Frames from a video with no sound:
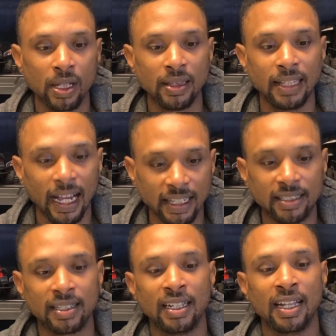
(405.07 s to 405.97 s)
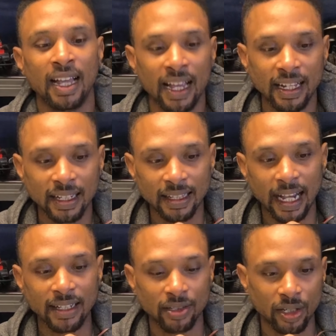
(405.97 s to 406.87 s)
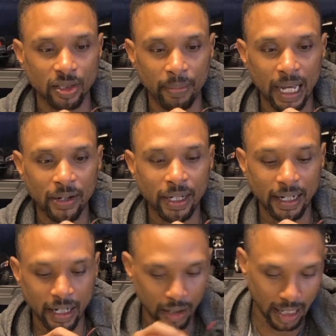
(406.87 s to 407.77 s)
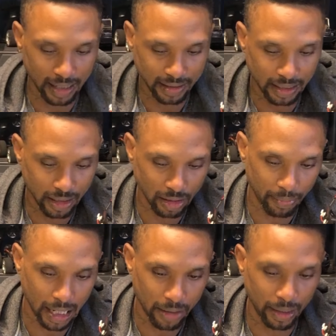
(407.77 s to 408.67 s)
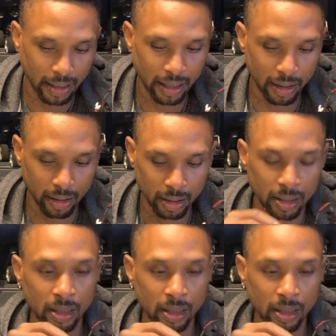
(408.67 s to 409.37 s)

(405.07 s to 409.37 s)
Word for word: Nice, nice. So there's a battery in here, and I can see there's a battery in here.